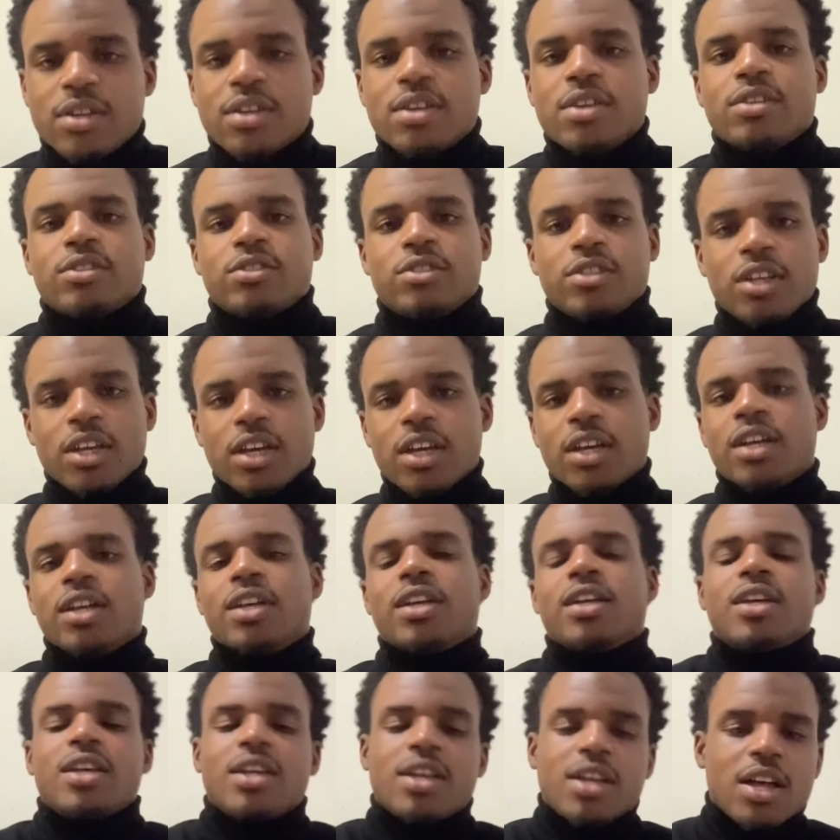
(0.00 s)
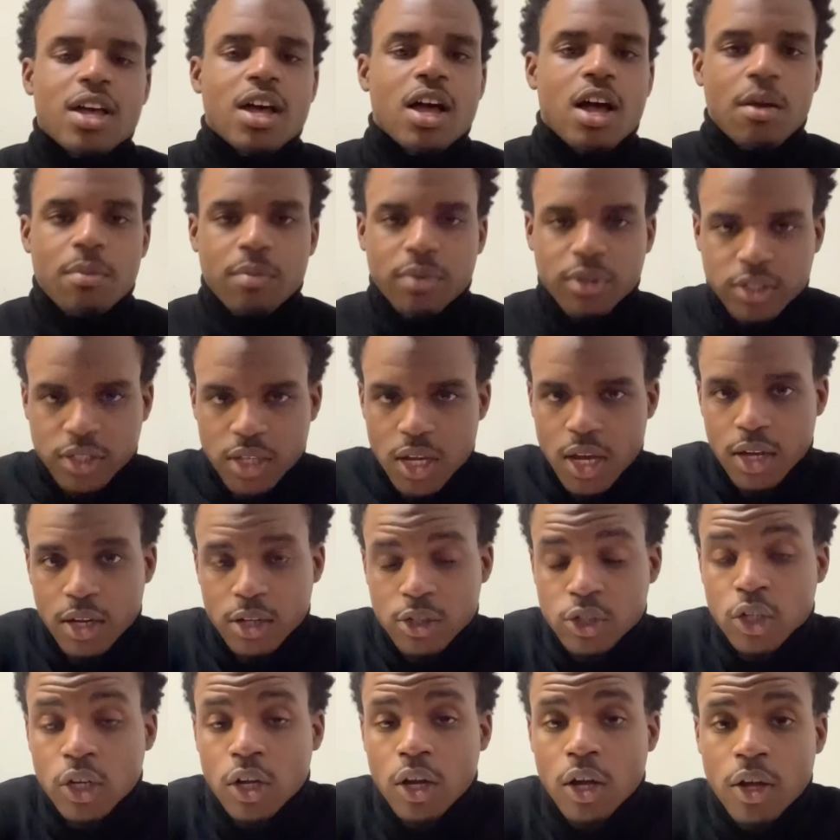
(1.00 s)
So, yeah, I'm
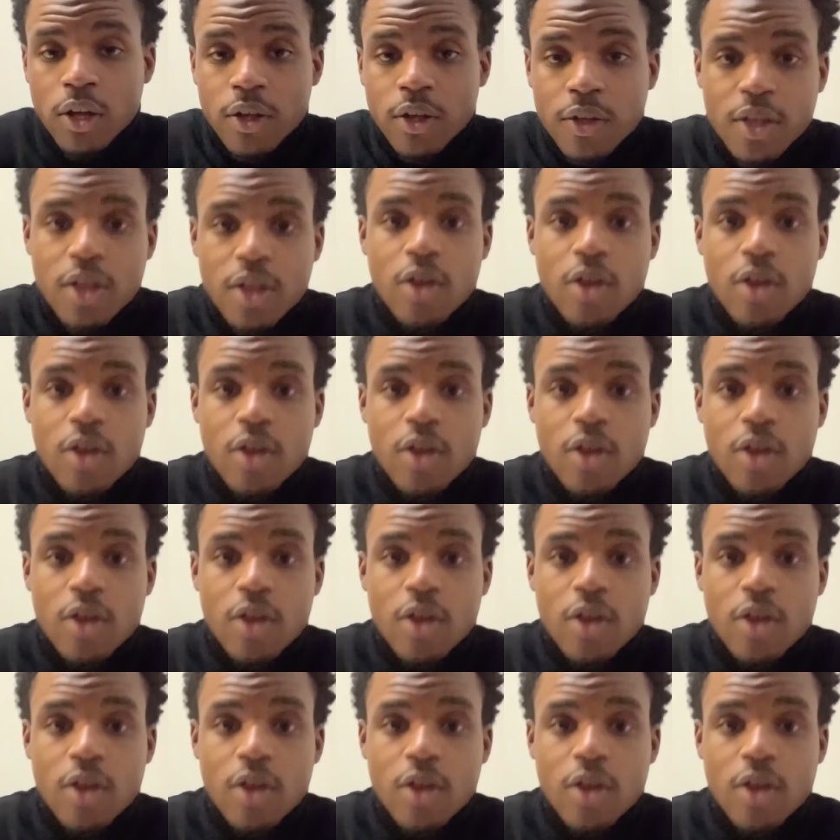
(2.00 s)
excited, y'all.